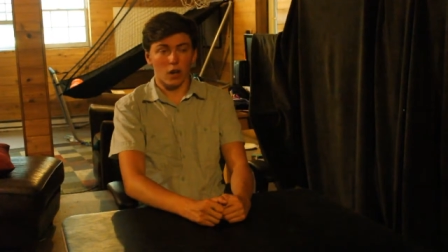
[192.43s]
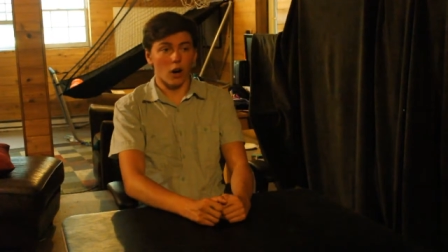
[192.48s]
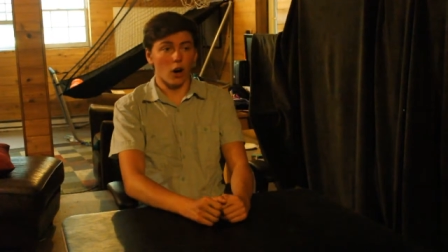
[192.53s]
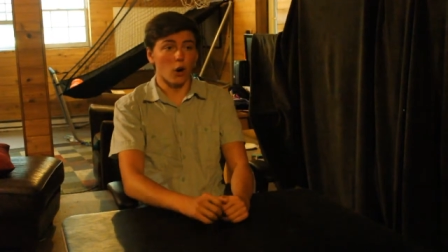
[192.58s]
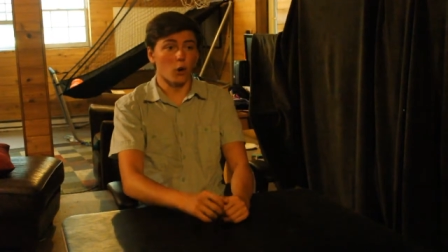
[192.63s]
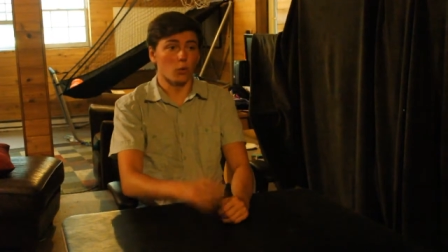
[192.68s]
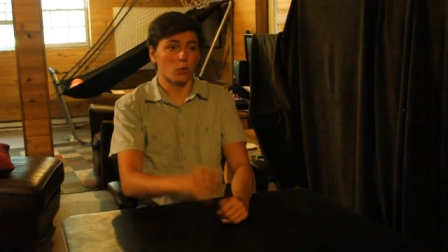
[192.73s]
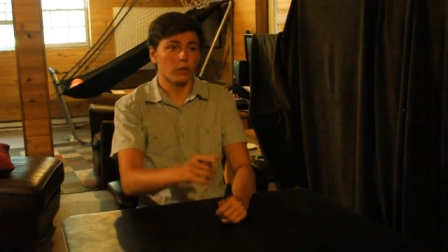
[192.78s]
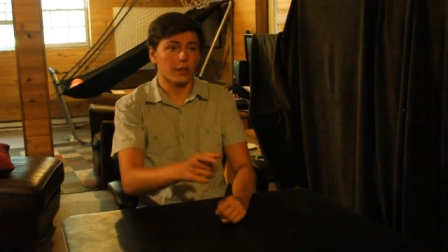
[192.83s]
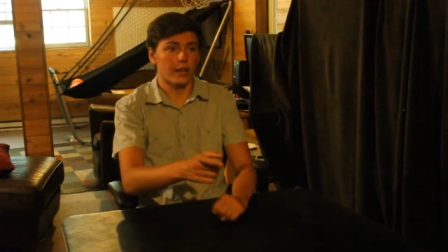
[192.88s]

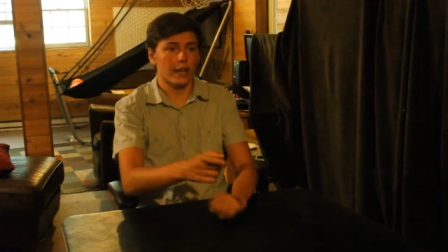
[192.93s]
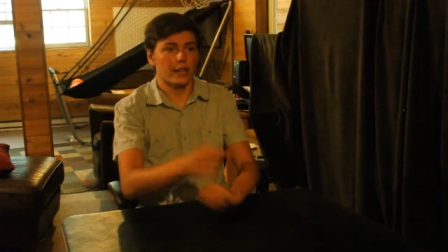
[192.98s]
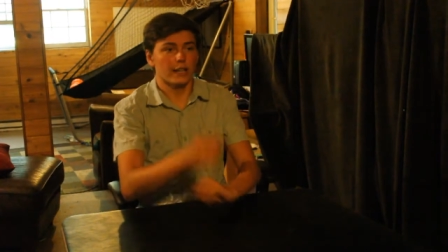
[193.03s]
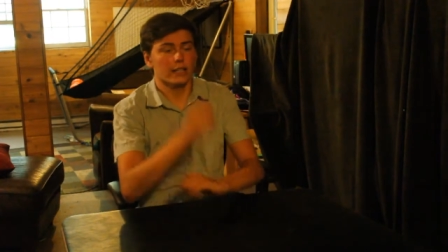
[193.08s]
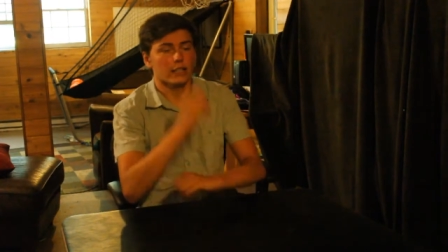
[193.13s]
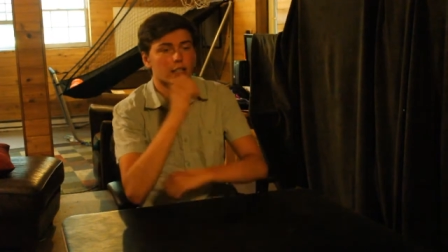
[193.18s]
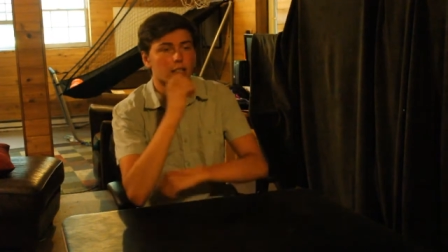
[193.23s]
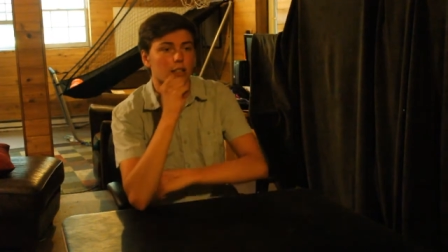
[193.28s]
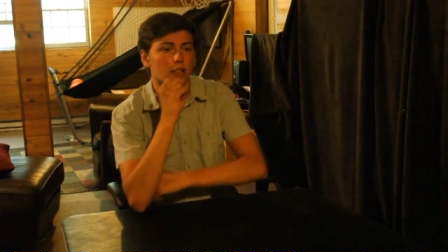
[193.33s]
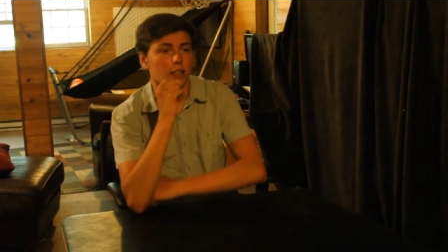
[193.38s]
Oh,
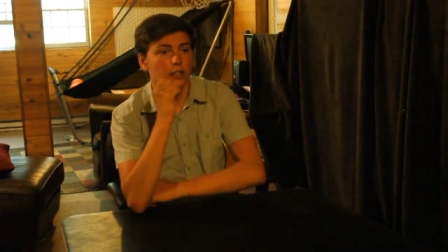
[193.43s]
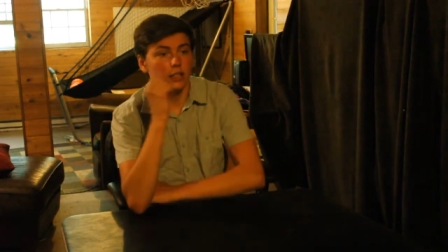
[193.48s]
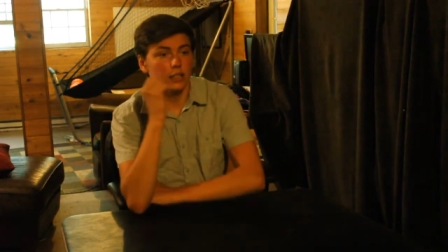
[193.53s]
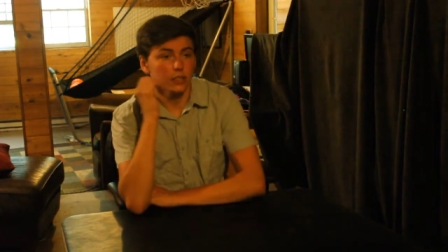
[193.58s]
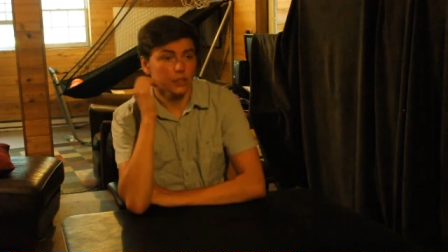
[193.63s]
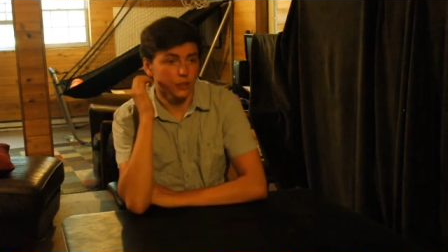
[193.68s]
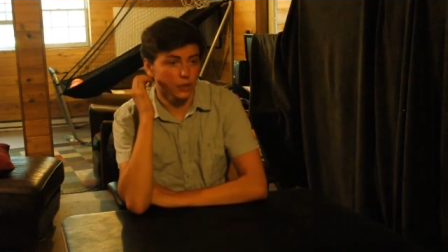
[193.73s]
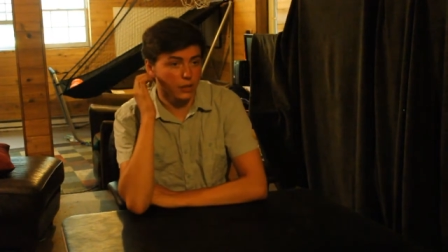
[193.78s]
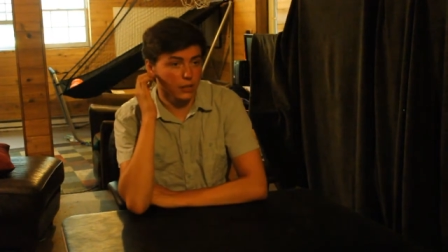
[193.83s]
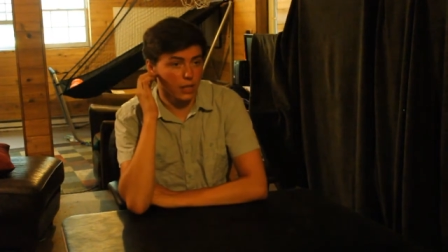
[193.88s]
hey,
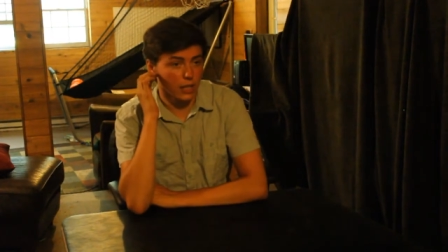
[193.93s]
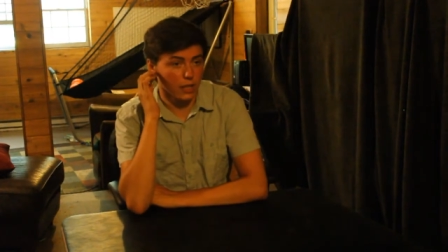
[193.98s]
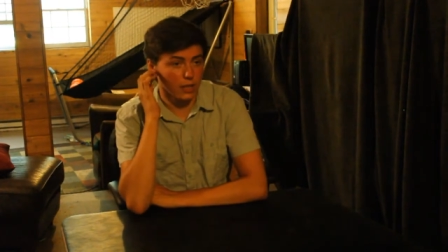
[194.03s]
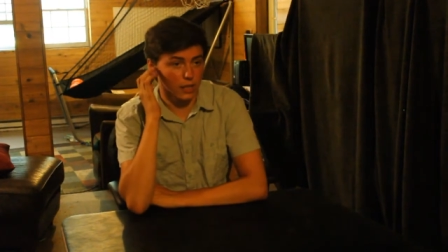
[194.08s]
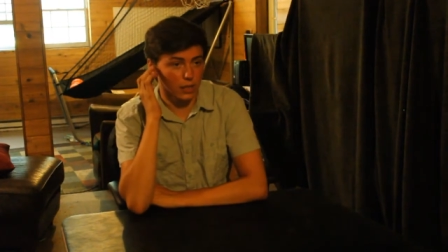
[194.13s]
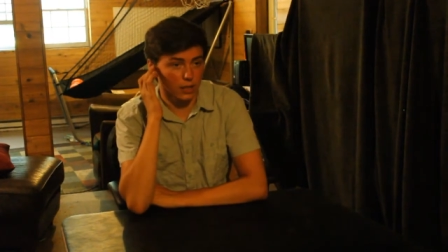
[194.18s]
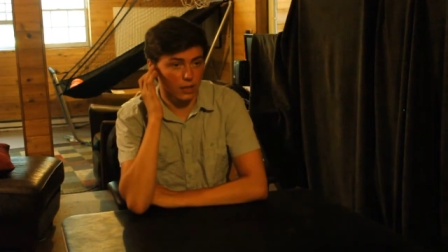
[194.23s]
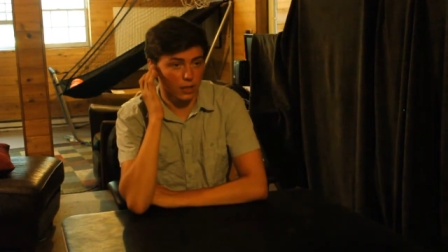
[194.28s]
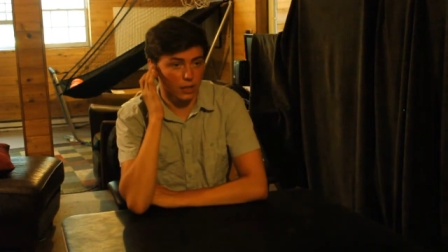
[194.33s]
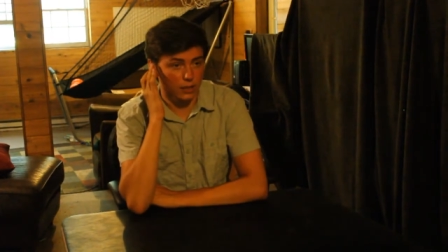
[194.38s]
you know
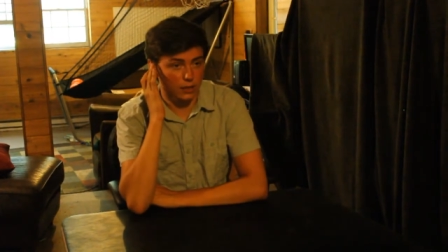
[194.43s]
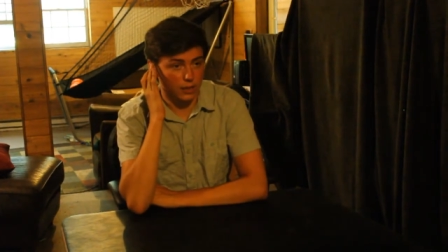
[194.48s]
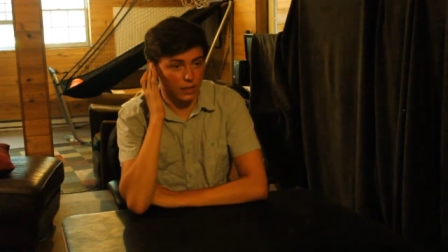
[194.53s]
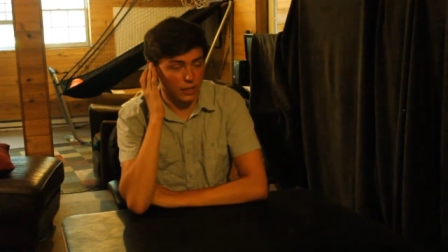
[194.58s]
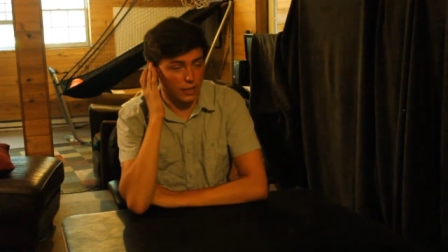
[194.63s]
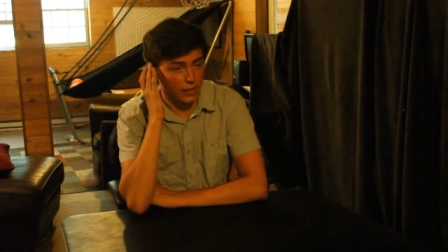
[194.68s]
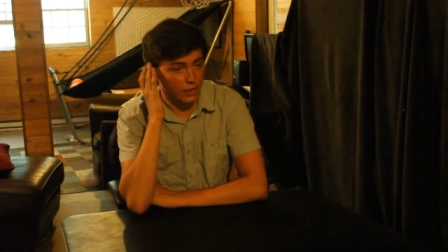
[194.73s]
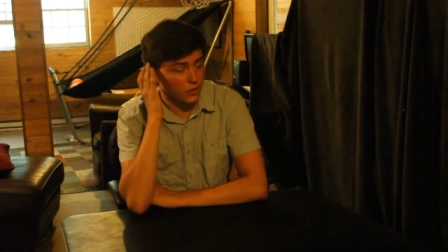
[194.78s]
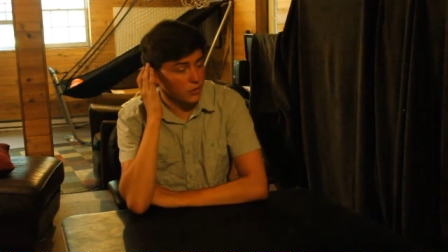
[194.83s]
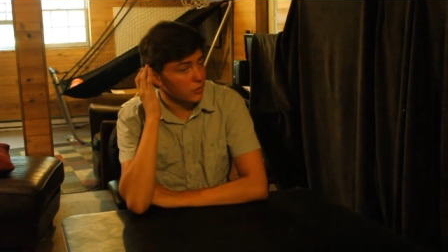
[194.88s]
that
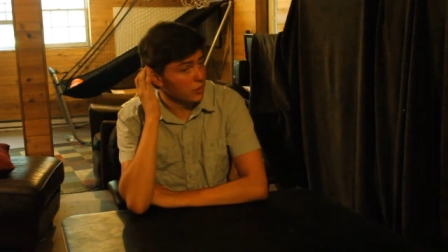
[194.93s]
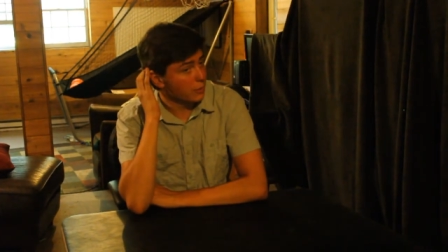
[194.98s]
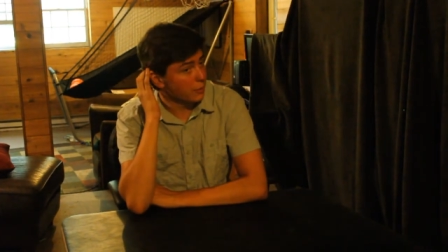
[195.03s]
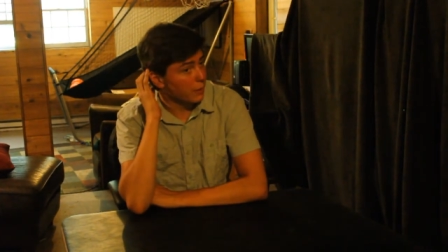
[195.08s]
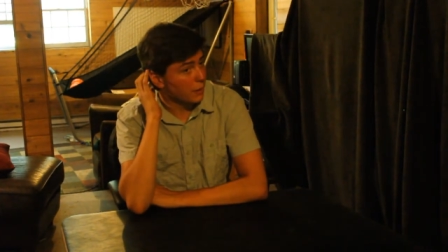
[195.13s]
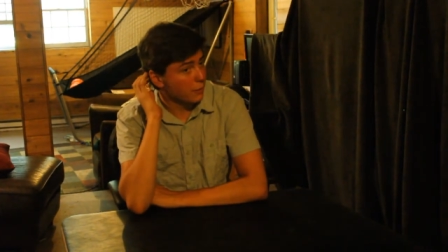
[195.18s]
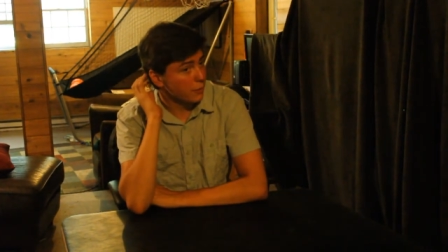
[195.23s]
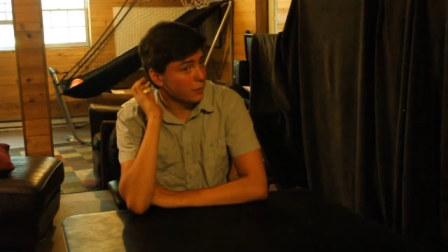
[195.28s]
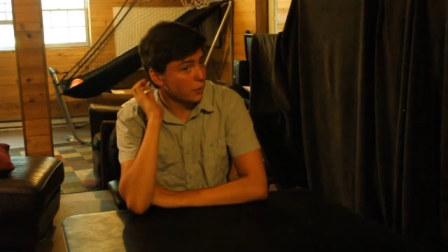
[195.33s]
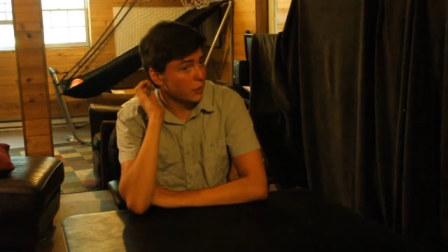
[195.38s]
that history
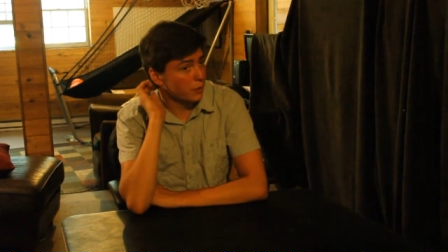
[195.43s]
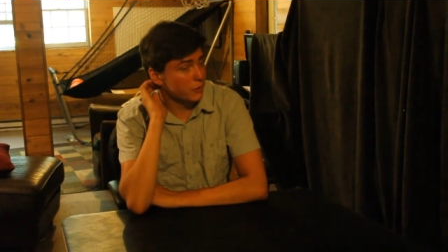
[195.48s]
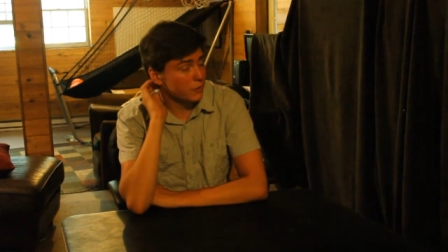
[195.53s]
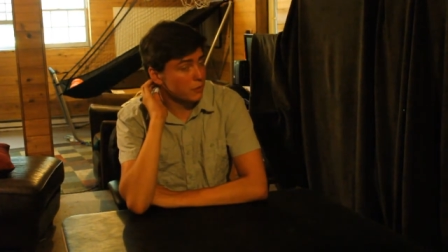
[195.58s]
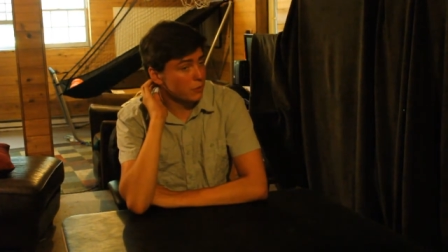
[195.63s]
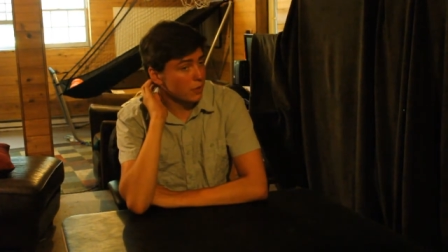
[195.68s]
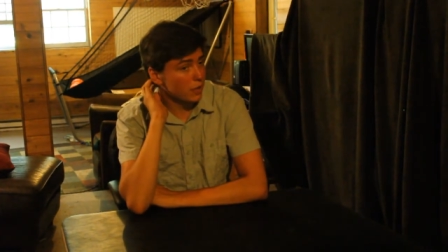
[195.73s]
paper you have to